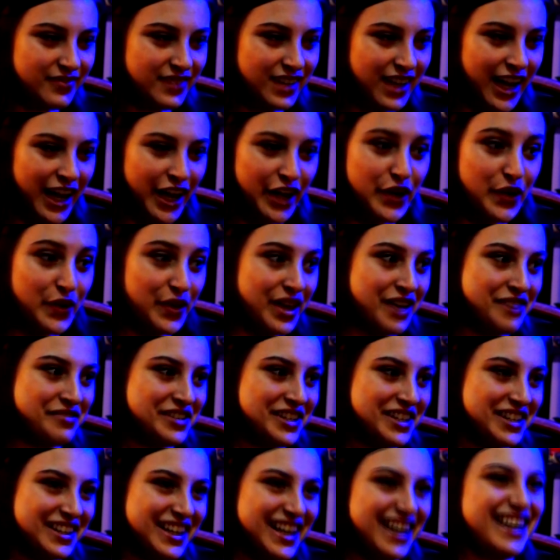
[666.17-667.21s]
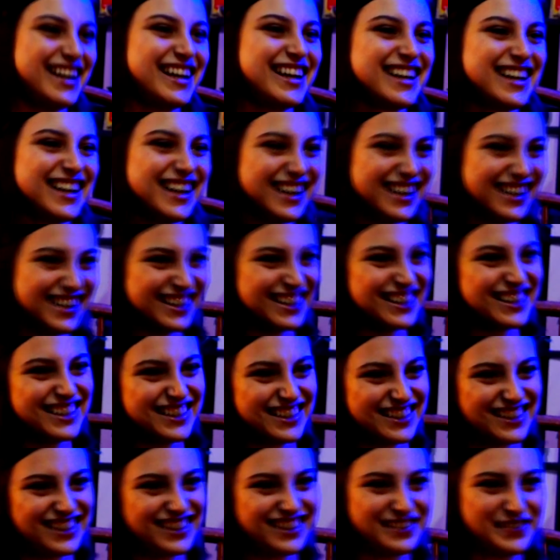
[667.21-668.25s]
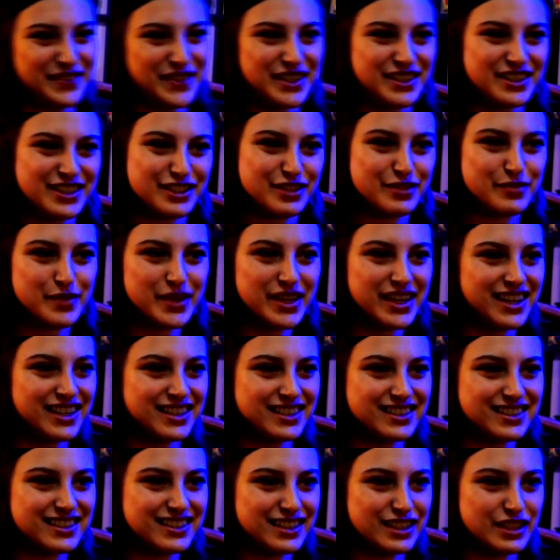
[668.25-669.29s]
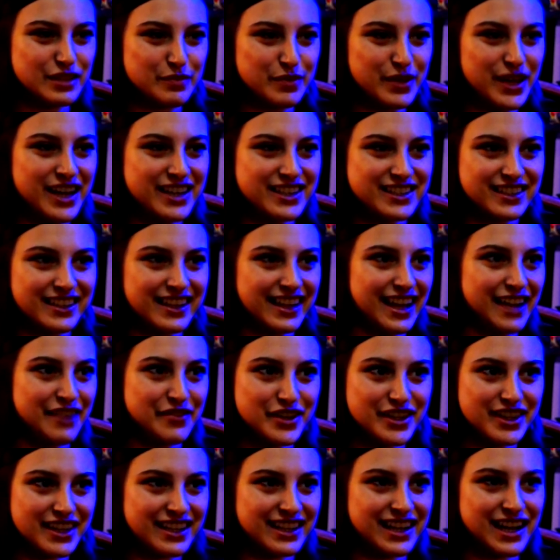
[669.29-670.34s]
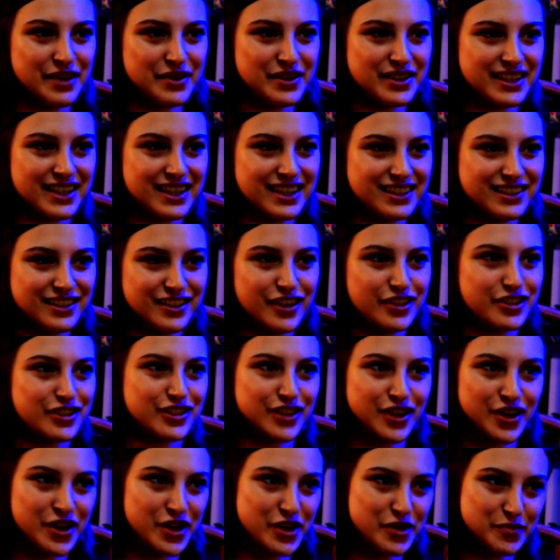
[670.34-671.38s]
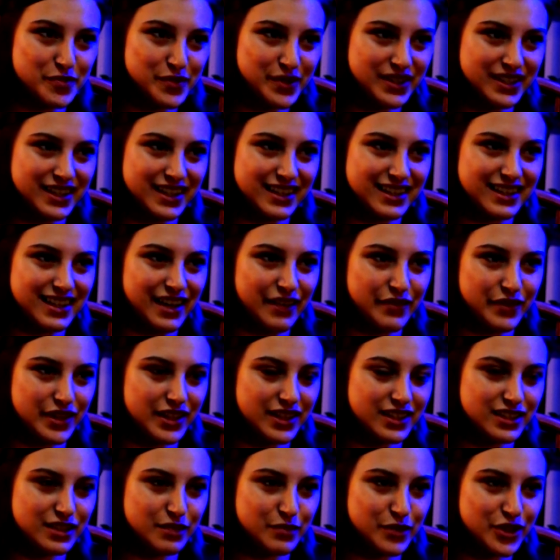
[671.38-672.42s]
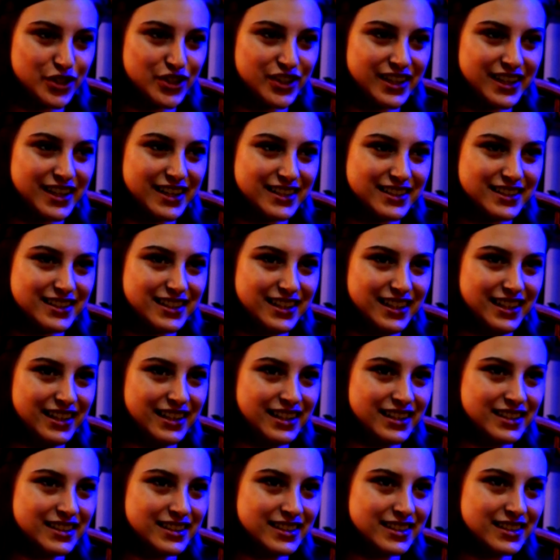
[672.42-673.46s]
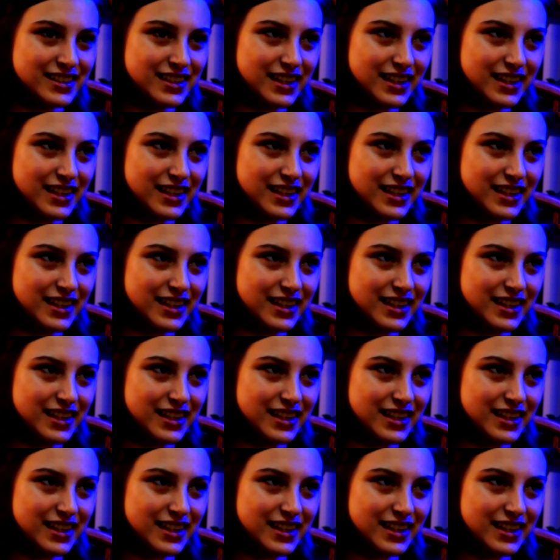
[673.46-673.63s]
don't love it, like just because it's applied to like everything nowadays, and not just art, but like everything's commercialized, and